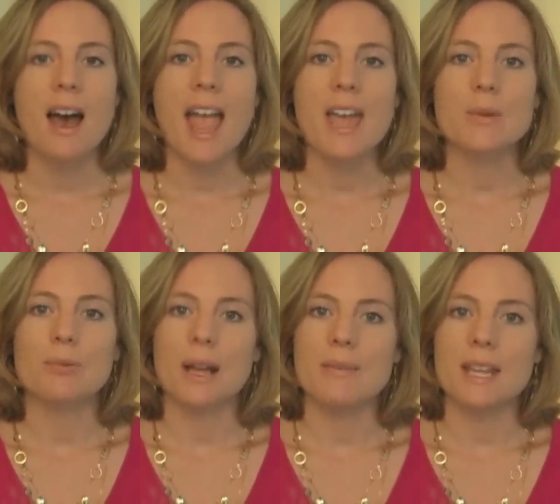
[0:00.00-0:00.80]
I had a
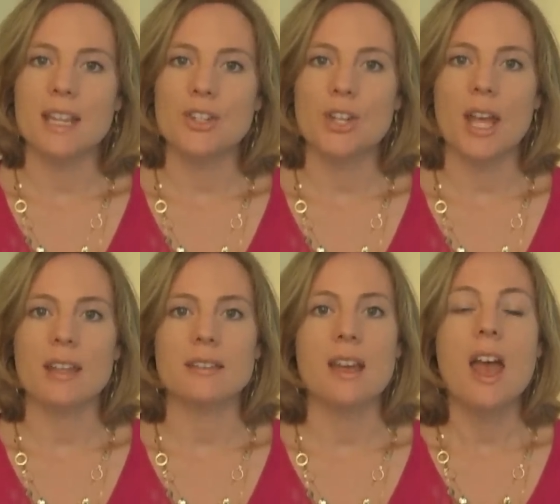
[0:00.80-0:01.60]

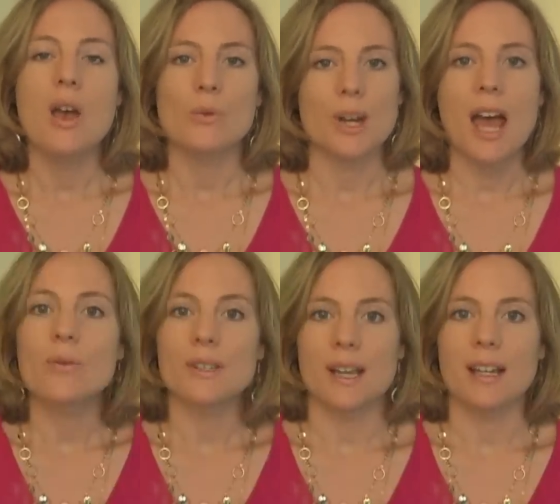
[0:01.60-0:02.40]
premonition when I
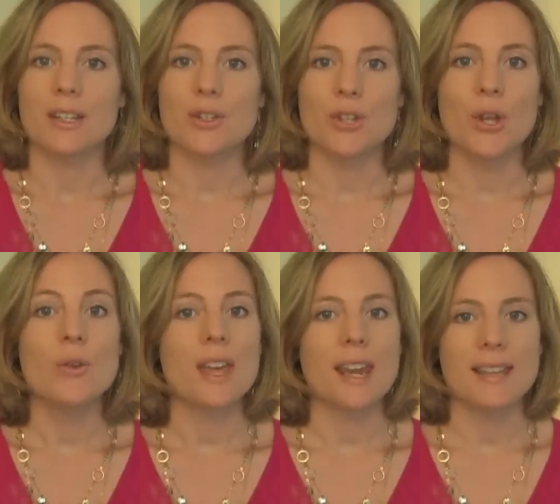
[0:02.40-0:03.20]
was younger too
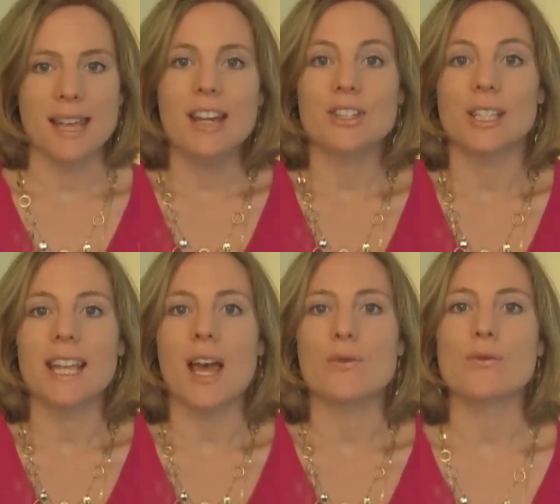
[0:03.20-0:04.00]
that has
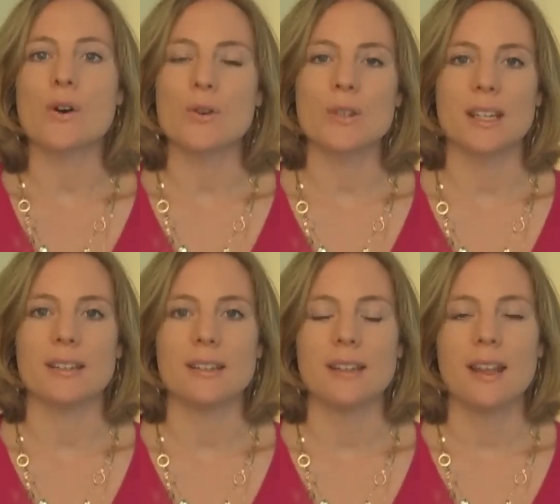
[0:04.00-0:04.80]
actually
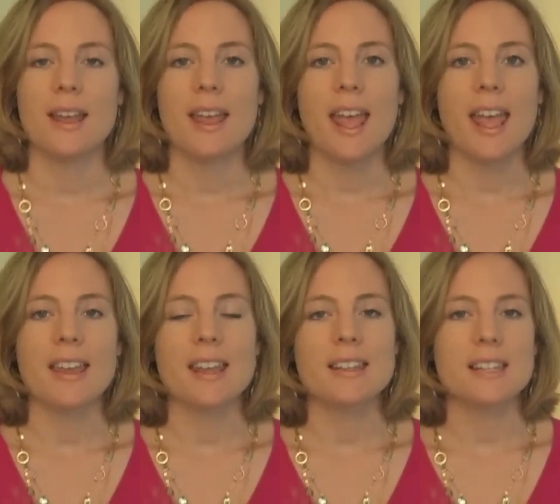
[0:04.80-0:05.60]
unfolded.
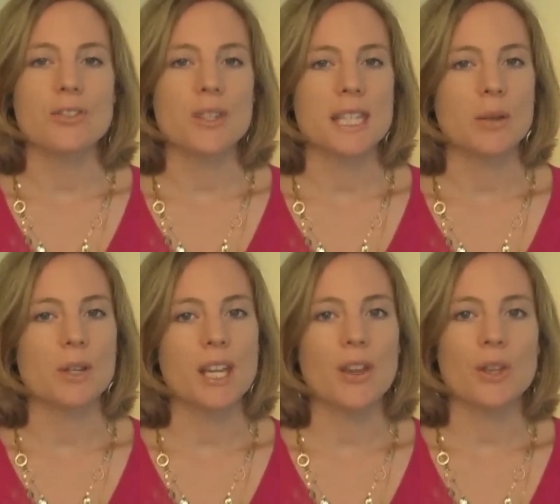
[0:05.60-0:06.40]
And it's interesting
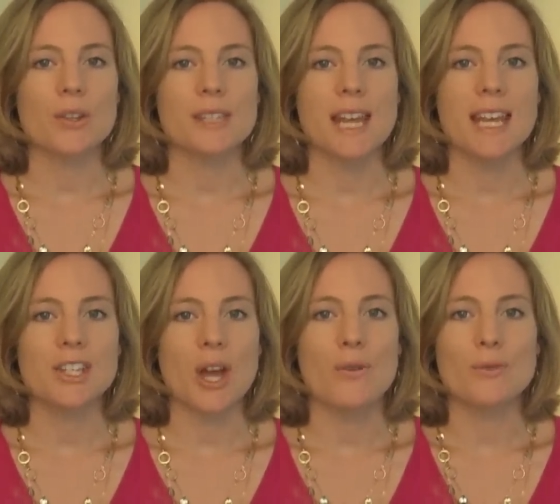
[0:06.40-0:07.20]
when you get those
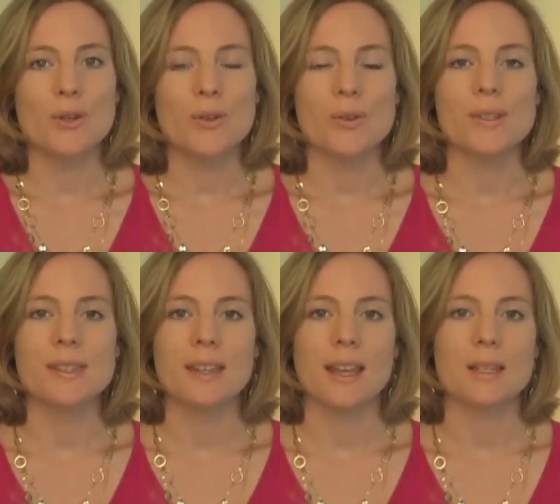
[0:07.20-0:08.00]
deja
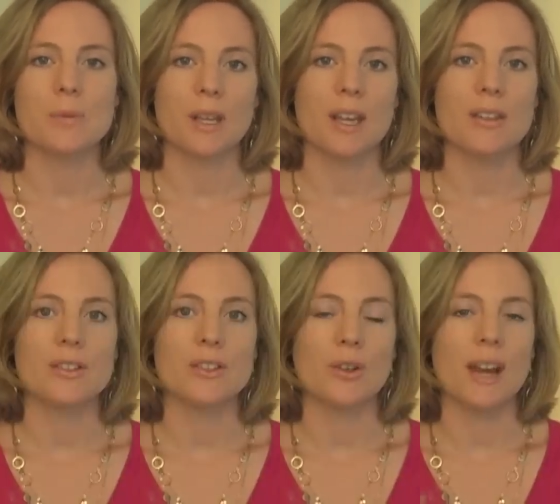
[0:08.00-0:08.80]
vus, it's
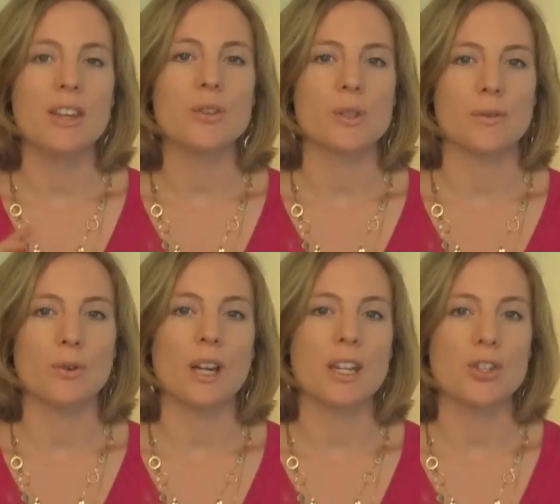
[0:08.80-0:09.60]
because your angels have
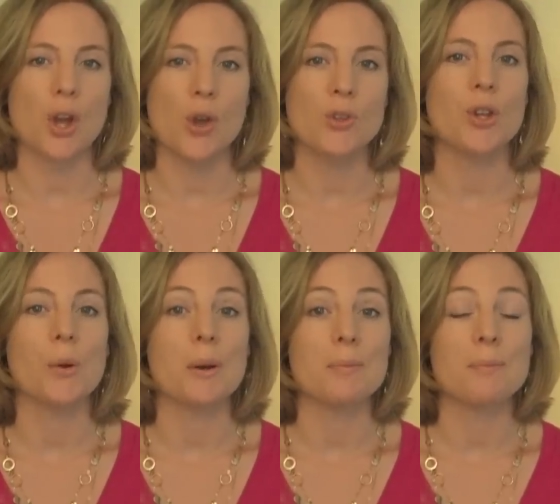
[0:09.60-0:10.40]
already shown
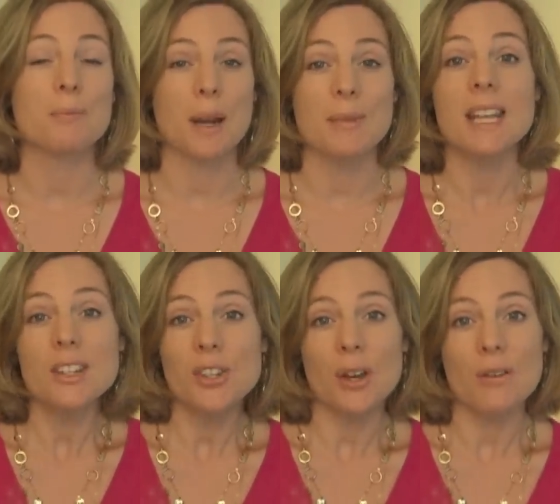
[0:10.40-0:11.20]
you a
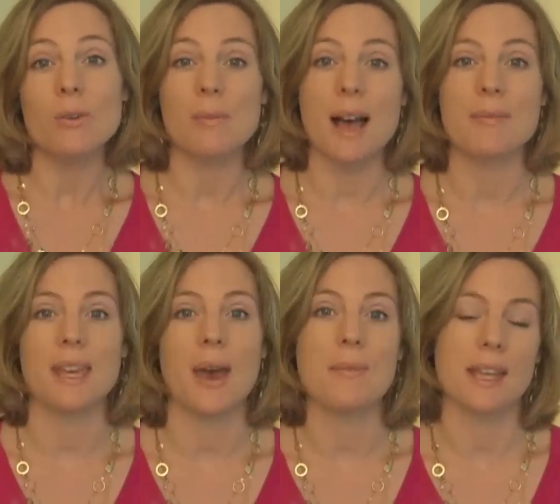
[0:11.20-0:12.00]
premonition of what might be
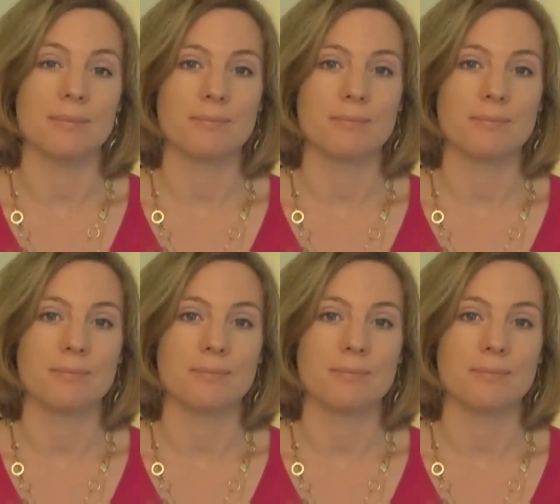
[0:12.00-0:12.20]
coming.